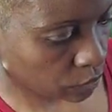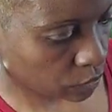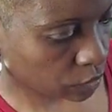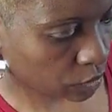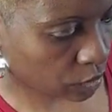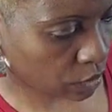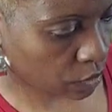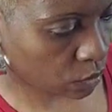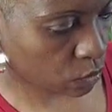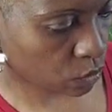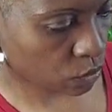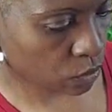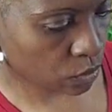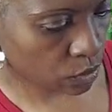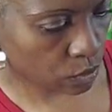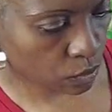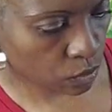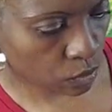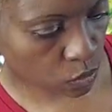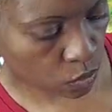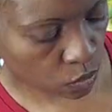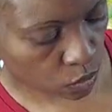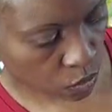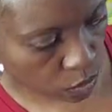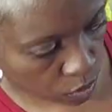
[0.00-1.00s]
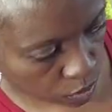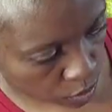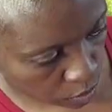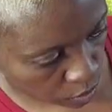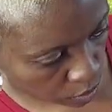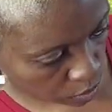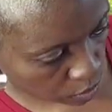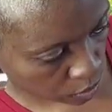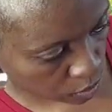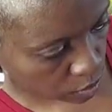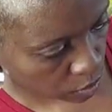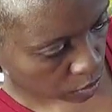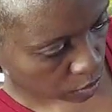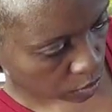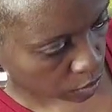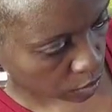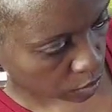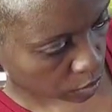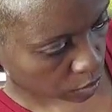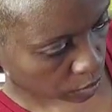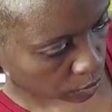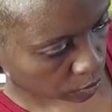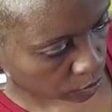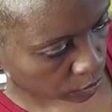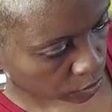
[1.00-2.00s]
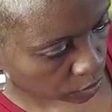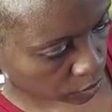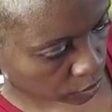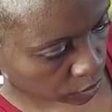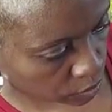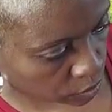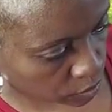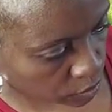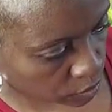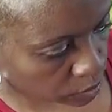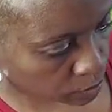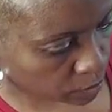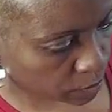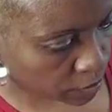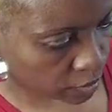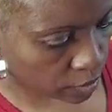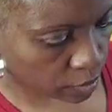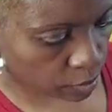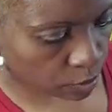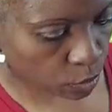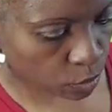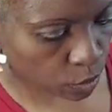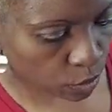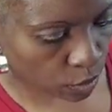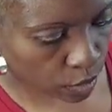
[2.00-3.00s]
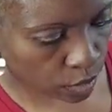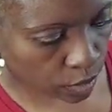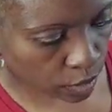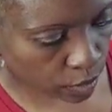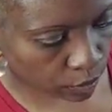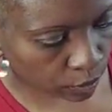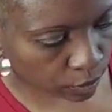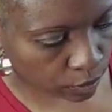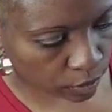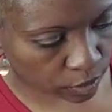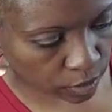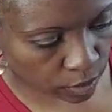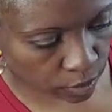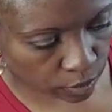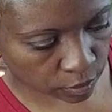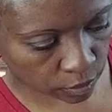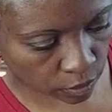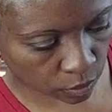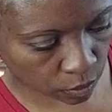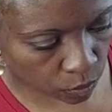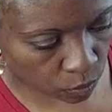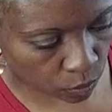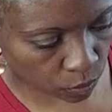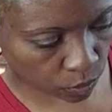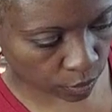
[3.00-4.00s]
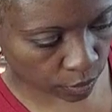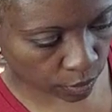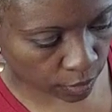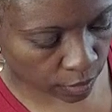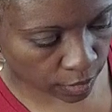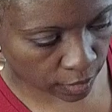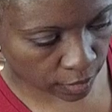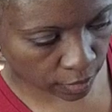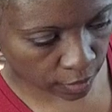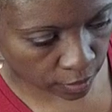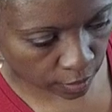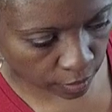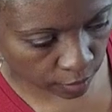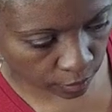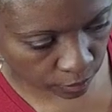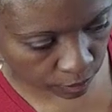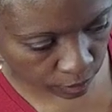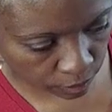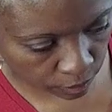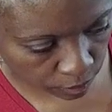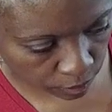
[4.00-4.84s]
Got one more. Take this bad boy out because I don't want to hide it.